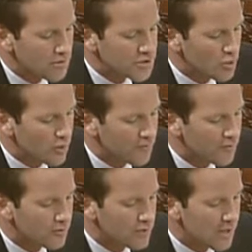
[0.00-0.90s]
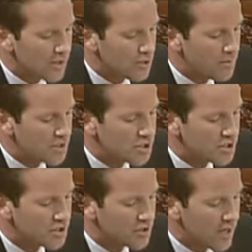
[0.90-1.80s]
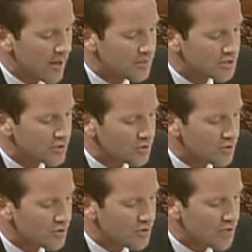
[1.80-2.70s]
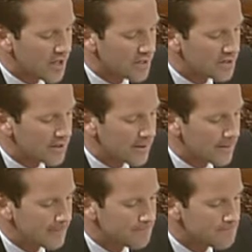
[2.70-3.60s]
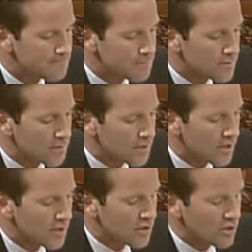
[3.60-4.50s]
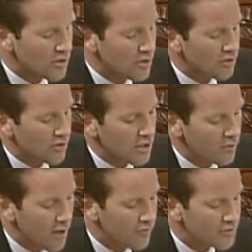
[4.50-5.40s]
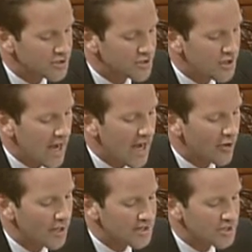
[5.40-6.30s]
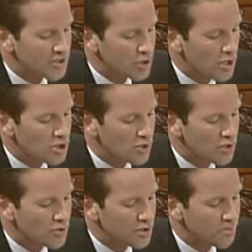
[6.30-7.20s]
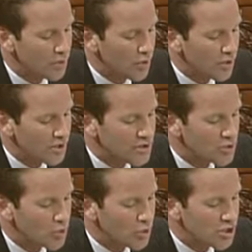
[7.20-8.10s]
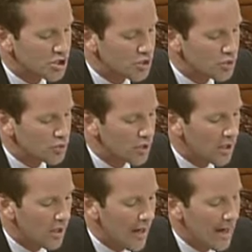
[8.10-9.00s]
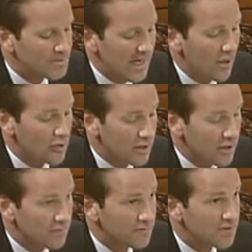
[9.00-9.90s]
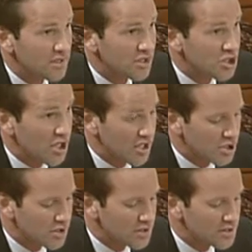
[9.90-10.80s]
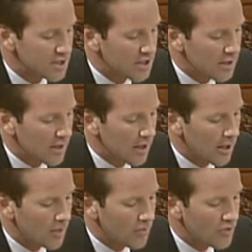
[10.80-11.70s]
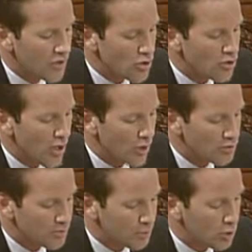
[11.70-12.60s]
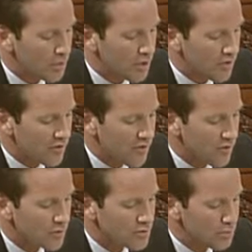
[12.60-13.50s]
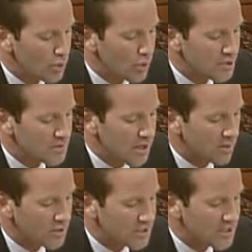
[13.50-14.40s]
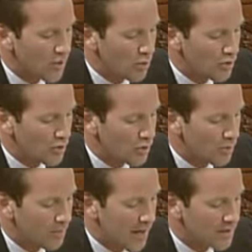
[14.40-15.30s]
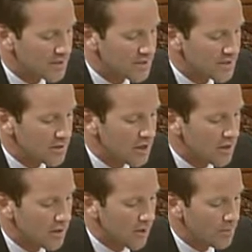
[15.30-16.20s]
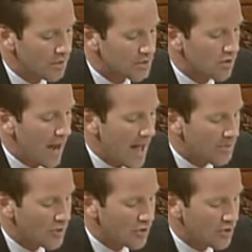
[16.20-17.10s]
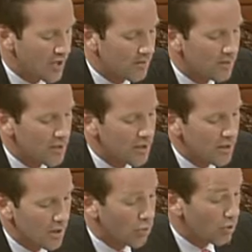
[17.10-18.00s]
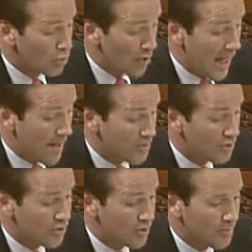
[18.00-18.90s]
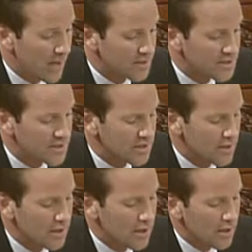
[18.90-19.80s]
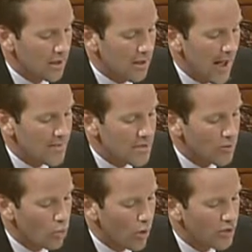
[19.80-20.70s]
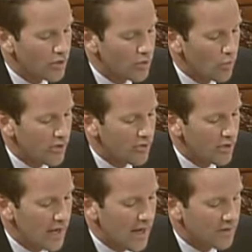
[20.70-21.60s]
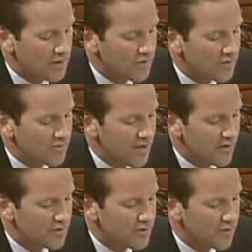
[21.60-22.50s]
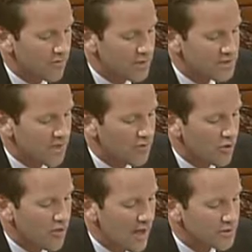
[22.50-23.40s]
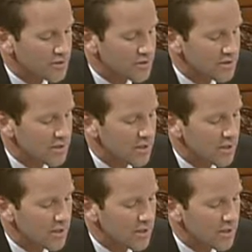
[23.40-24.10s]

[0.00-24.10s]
Werfel, you mentioned in your comments earlier that in reference to the IRS and Treasury Union employees who wish to opt out of the exchanges, that you thought it was appropriate that those employees be able to stay with their current policy because they're happy with them, happy with their policy. I'm wondering whether or not, given the fact that there have been several thousand